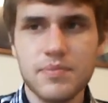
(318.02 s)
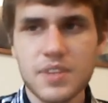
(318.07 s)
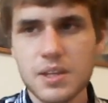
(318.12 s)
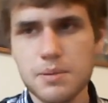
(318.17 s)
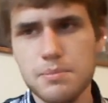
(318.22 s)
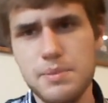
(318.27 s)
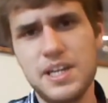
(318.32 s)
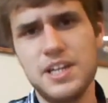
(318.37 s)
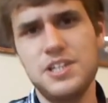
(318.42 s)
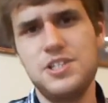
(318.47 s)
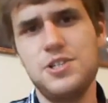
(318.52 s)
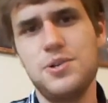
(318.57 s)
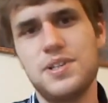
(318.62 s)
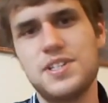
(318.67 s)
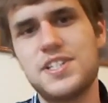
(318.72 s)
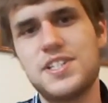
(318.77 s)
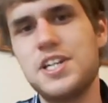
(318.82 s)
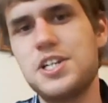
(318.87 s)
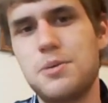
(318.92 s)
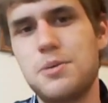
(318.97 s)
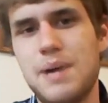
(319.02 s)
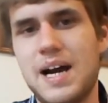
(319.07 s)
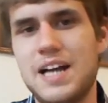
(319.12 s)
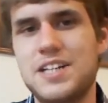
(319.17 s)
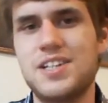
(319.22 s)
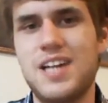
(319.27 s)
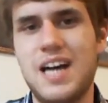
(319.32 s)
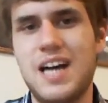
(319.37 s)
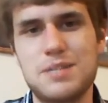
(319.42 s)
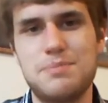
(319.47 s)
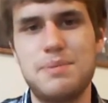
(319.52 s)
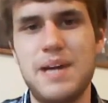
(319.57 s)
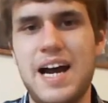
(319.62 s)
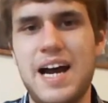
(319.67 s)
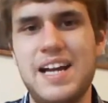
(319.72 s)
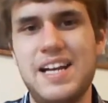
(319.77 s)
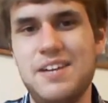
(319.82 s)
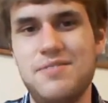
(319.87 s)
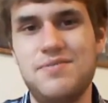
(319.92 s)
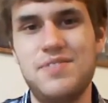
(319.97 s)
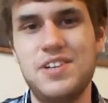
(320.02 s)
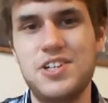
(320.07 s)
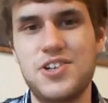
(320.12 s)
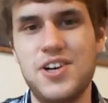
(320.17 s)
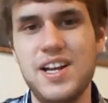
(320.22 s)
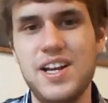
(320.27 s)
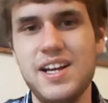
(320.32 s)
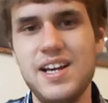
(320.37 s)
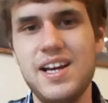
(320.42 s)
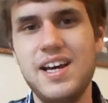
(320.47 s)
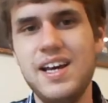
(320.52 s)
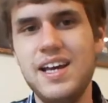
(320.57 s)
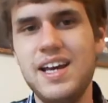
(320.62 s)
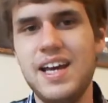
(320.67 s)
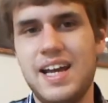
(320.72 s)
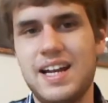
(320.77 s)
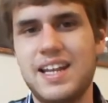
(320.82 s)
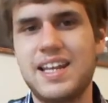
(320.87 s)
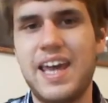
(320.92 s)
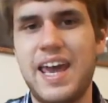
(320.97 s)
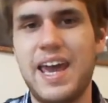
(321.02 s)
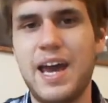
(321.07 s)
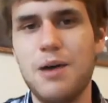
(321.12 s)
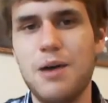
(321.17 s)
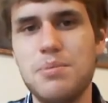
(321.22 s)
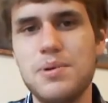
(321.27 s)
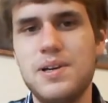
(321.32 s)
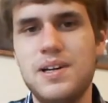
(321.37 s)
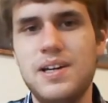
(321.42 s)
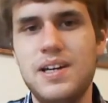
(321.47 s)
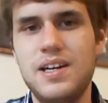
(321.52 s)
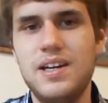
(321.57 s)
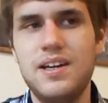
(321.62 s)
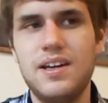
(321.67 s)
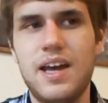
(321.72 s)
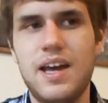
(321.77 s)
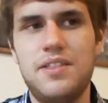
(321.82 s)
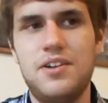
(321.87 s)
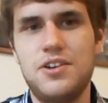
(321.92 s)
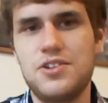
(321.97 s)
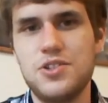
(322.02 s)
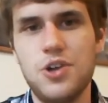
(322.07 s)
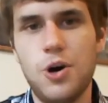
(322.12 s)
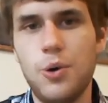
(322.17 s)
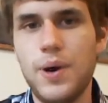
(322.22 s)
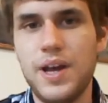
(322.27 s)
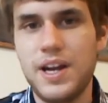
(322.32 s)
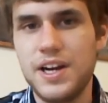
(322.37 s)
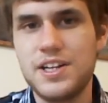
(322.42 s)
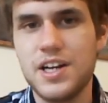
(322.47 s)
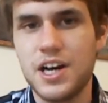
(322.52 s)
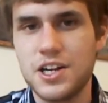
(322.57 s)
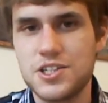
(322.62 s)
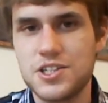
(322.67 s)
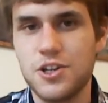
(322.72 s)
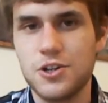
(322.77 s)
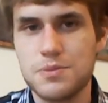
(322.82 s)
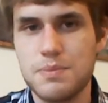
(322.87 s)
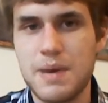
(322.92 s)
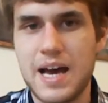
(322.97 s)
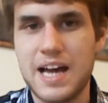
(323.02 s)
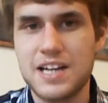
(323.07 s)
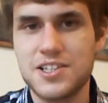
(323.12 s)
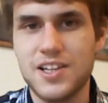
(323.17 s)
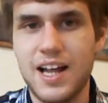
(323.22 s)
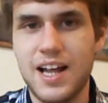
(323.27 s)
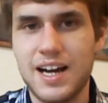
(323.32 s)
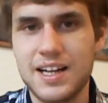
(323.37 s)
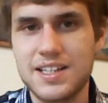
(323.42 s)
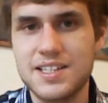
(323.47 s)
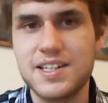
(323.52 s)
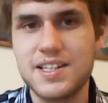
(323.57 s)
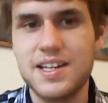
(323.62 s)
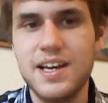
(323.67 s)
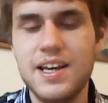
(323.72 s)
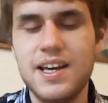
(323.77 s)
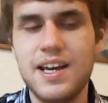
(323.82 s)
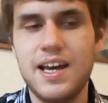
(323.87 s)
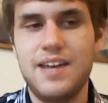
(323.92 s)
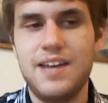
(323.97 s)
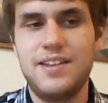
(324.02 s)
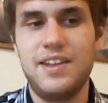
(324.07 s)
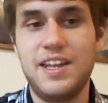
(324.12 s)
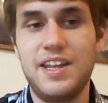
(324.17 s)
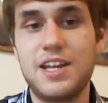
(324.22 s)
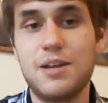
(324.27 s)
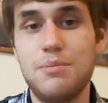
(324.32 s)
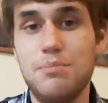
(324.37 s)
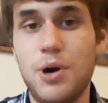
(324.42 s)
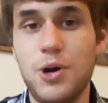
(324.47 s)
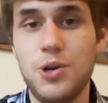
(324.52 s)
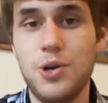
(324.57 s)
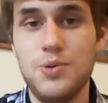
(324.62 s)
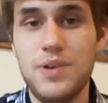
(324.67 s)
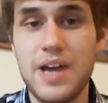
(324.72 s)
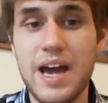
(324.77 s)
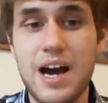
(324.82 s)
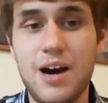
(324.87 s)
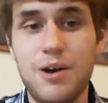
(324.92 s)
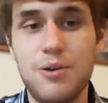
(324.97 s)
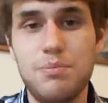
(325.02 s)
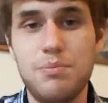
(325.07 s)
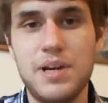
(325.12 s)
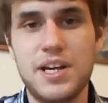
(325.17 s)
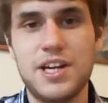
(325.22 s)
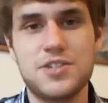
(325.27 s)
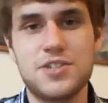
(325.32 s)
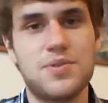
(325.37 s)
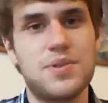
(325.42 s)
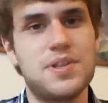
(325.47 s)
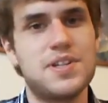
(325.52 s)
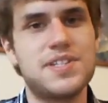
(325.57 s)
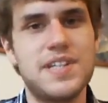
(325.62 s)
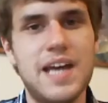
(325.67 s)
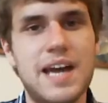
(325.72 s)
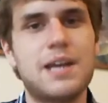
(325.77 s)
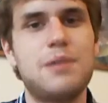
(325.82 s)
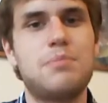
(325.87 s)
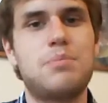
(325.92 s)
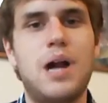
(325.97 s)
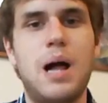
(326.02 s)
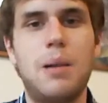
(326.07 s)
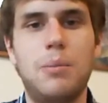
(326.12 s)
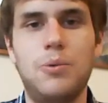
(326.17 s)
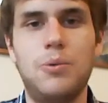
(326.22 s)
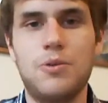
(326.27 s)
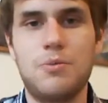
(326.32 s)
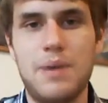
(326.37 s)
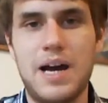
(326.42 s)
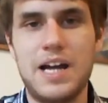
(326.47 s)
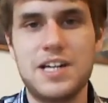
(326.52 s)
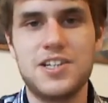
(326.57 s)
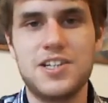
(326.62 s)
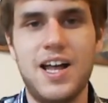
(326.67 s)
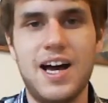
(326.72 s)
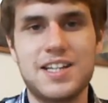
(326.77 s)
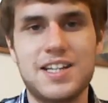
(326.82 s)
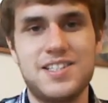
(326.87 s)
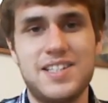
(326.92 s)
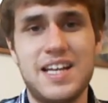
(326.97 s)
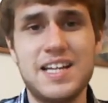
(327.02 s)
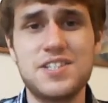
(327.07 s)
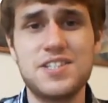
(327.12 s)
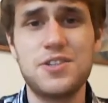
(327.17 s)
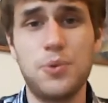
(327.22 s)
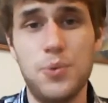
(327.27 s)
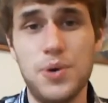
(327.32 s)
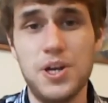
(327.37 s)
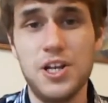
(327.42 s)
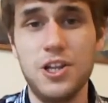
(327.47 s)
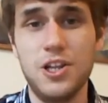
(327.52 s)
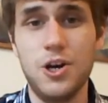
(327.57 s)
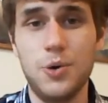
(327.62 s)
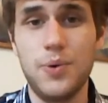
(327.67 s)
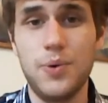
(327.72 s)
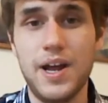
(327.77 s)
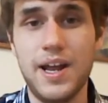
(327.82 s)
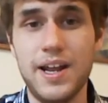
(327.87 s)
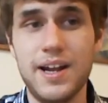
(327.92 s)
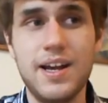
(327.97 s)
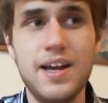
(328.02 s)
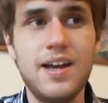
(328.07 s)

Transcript: Because you can sit your matchlocks behind infantry and camp, and there's no way to touch those matchlocks. And then they can mow you down because of the second problem with matchlocks, and that's the reload rate.